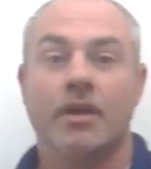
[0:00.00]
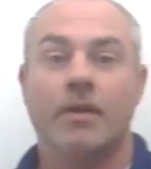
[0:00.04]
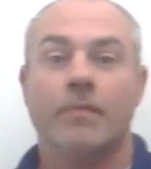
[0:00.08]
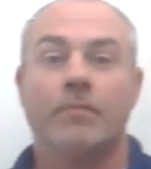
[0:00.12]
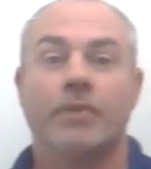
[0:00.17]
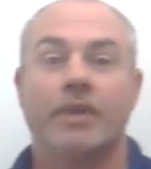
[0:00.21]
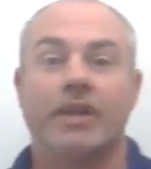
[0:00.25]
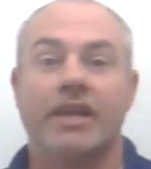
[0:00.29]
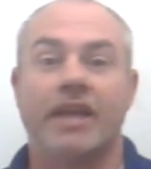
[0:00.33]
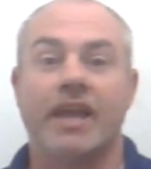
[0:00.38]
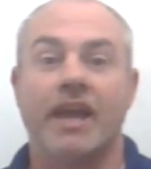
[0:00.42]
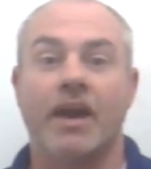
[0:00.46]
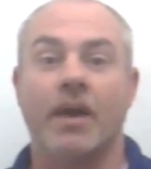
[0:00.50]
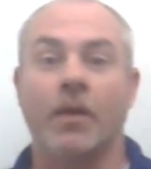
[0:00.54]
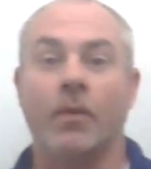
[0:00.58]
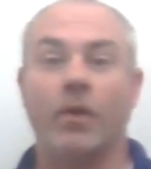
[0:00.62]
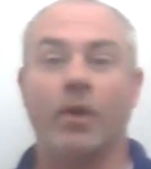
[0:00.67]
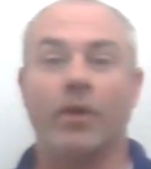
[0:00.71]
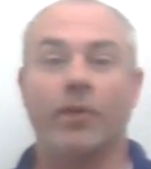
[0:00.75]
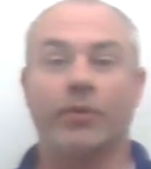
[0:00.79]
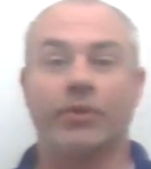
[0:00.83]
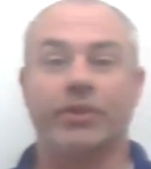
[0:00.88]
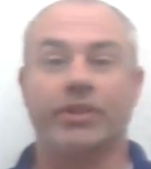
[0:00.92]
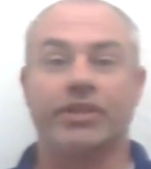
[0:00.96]
but now
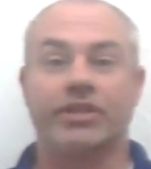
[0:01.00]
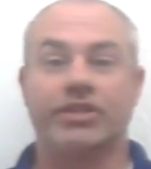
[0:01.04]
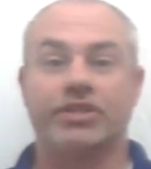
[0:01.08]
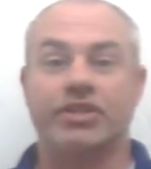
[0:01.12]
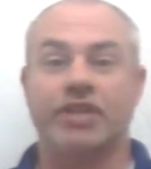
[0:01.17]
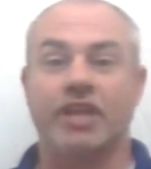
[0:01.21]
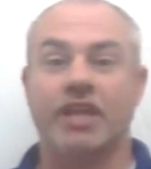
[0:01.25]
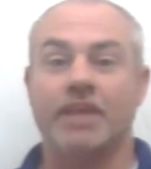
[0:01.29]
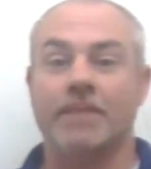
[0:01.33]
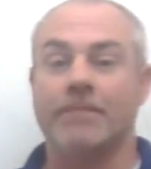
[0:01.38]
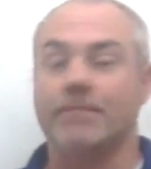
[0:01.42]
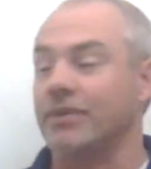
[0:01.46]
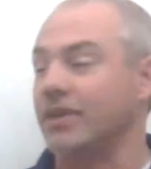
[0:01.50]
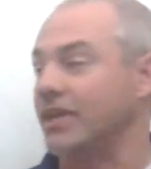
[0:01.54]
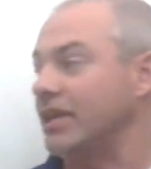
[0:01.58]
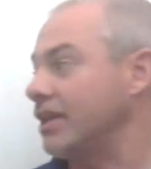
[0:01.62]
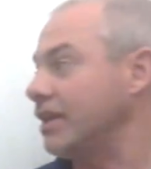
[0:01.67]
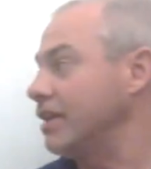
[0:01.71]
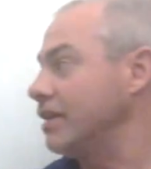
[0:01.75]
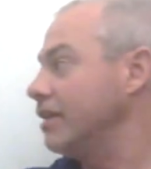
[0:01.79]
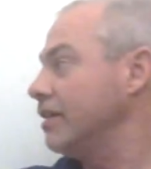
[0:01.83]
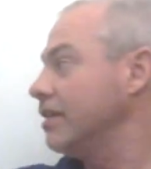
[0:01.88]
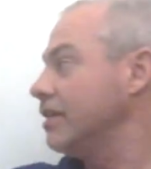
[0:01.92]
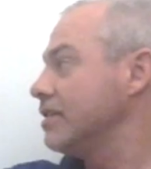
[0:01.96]
what would the shape
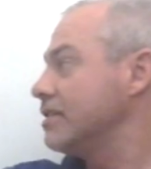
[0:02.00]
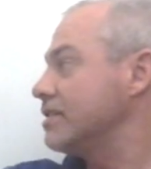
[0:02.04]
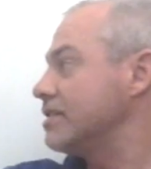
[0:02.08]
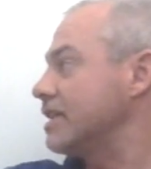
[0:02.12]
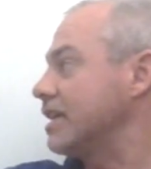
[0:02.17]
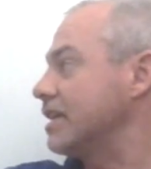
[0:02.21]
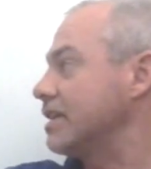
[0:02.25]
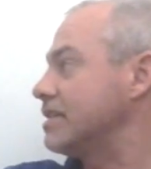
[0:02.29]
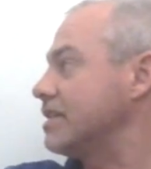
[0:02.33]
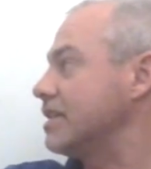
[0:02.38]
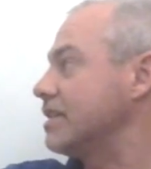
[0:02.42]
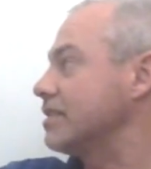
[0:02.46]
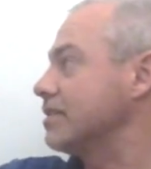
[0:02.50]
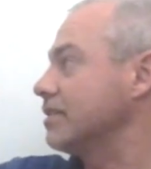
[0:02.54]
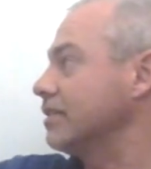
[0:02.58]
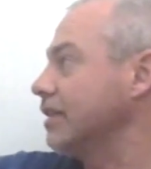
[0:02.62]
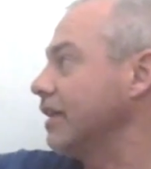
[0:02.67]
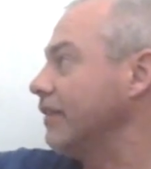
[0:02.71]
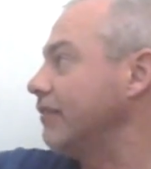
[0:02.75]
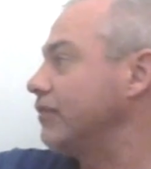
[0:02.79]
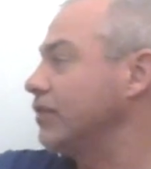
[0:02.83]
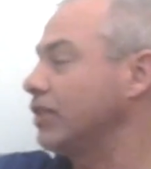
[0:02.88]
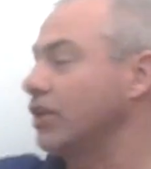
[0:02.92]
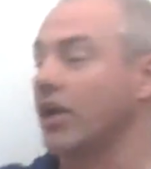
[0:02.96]
be since it's
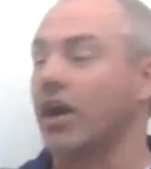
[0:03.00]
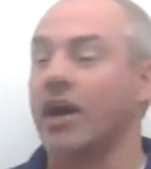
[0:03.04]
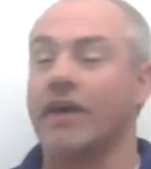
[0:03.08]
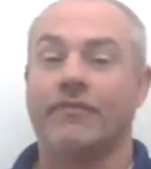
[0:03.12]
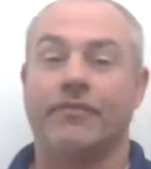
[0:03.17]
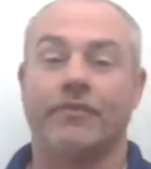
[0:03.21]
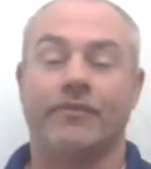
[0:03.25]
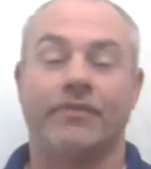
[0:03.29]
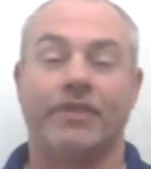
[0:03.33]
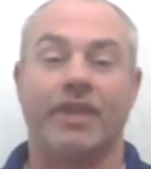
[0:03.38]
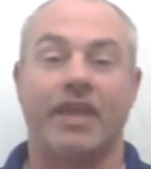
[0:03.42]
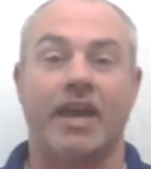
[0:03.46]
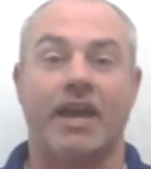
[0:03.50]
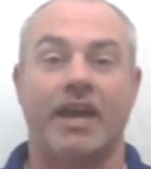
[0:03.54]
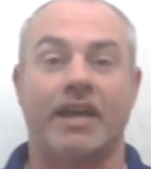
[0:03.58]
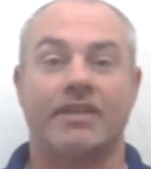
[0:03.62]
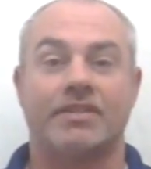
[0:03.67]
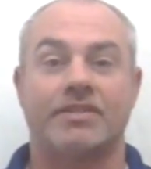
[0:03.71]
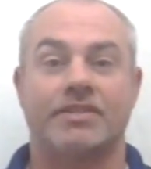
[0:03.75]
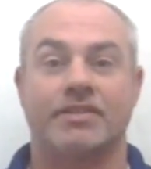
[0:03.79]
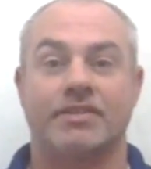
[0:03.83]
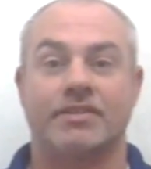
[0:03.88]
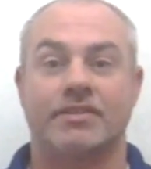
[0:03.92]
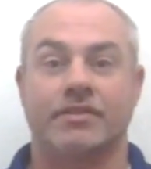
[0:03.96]
lifted off of the
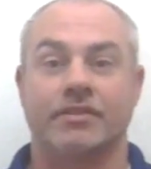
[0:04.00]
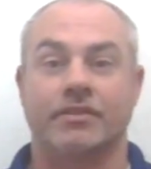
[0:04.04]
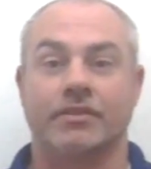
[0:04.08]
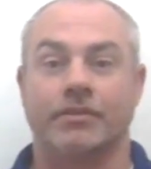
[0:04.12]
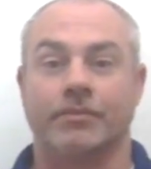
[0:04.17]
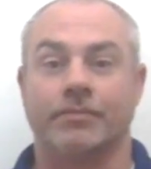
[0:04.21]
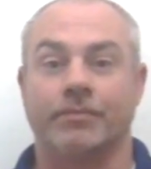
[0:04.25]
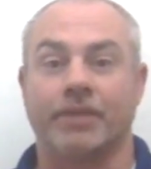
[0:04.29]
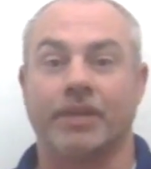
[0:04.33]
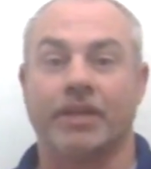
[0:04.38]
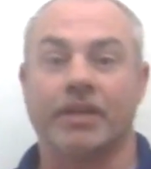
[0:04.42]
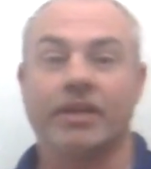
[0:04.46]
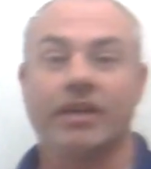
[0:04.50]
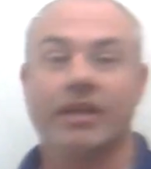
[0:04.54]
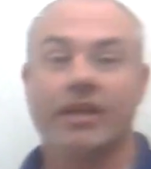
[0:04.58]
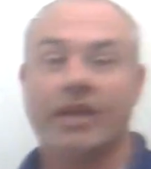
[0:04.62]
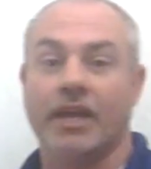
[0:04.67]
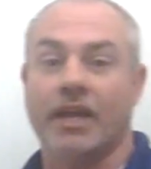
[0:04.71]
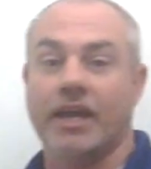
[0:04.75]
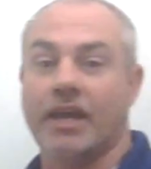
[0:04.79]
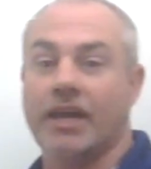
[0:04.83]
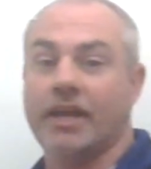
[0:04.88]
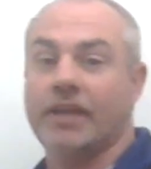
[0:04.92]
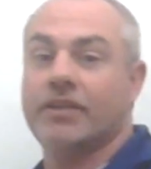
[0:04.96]
axis a little bit?
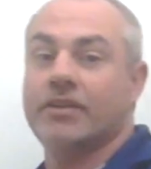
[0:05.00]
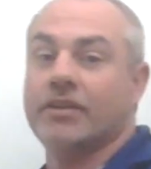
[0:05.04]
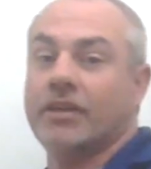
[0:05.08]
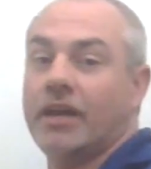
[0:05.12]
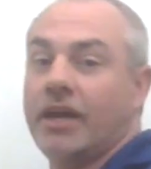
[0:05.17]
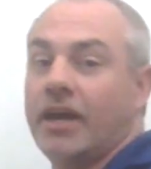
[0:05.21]
And